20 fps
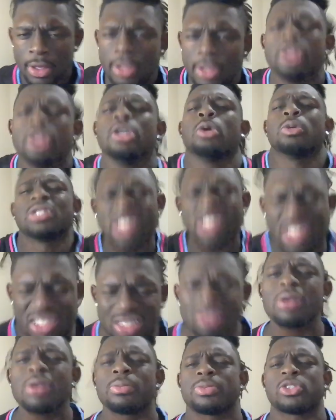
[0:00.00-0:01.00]
Yo,
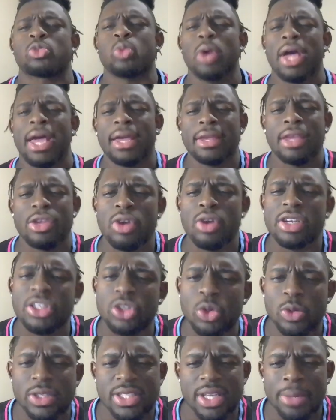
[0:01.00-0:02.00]
what's up, Swag? And you already
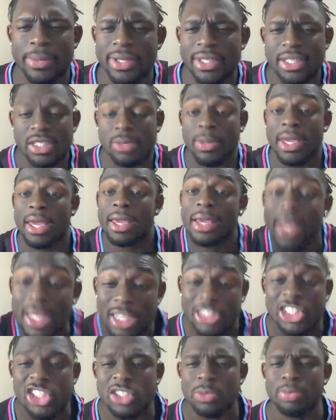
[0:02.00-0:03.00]
know what time it is, man.
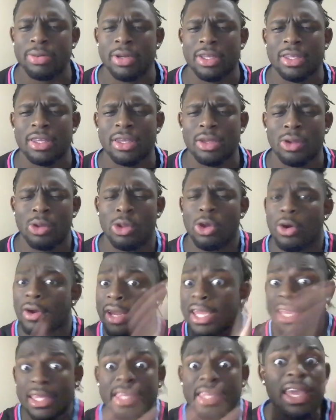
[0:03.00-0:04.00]
It's your boy, KLR,
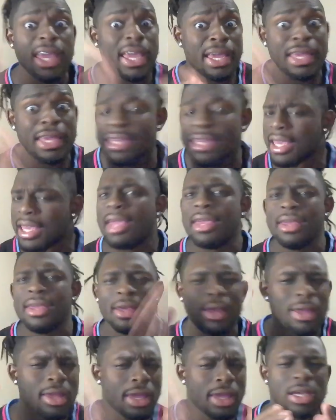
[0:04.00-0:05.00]

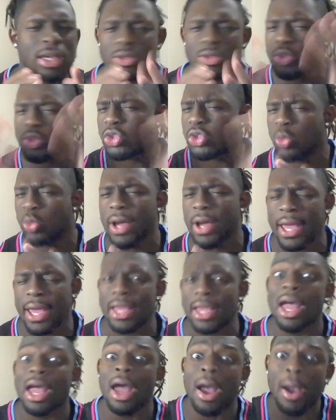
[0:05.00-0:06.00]
AKL
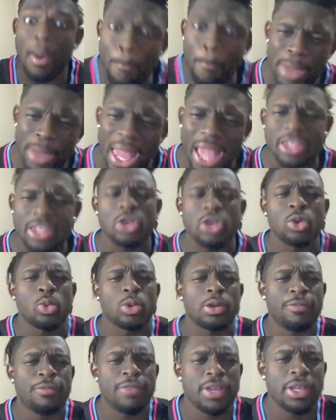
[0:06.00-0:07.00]
Swag, back here
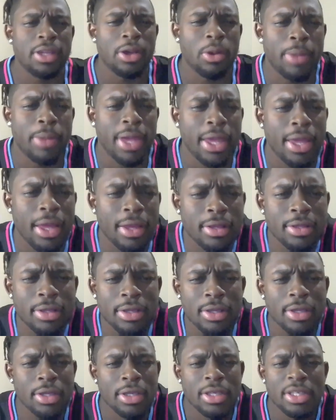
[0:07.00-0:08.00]
with a video, man.
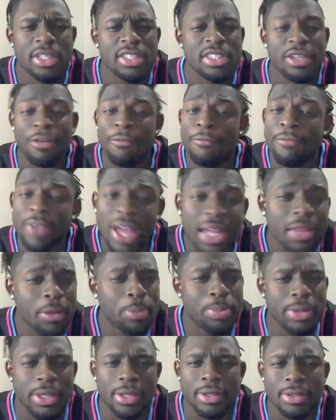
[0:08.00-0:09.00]

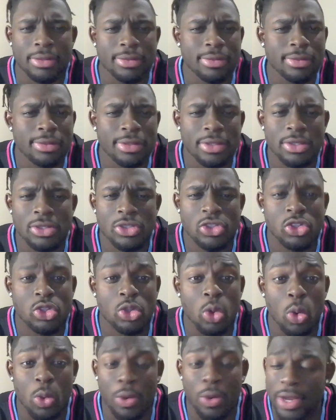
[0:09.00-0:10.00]
Developing
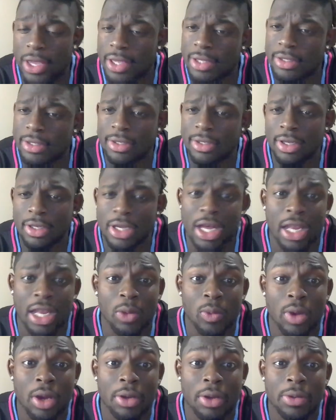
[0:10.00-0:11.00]
story.
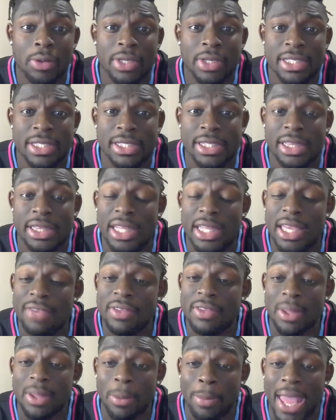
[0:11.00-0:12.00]
Colorado is
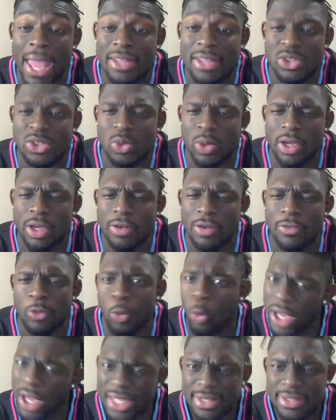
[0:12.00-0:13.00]
leaving the PAC 12.
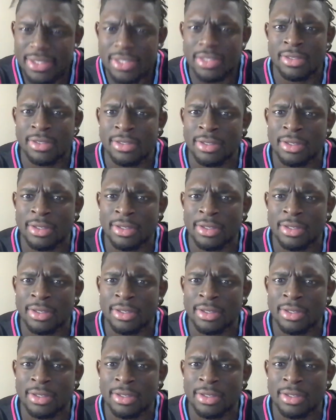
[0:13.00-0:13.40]
What?